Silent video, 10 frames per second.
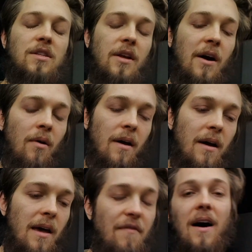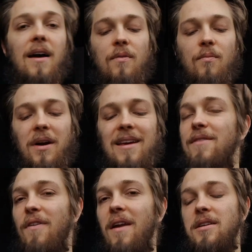now, if I want to eat
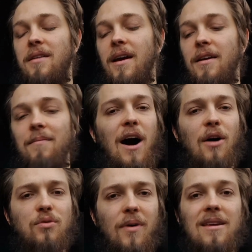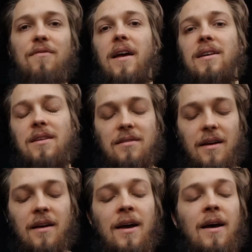flaxseed daily, how do I eat flaxseed
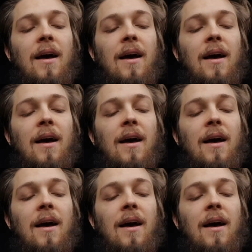daily?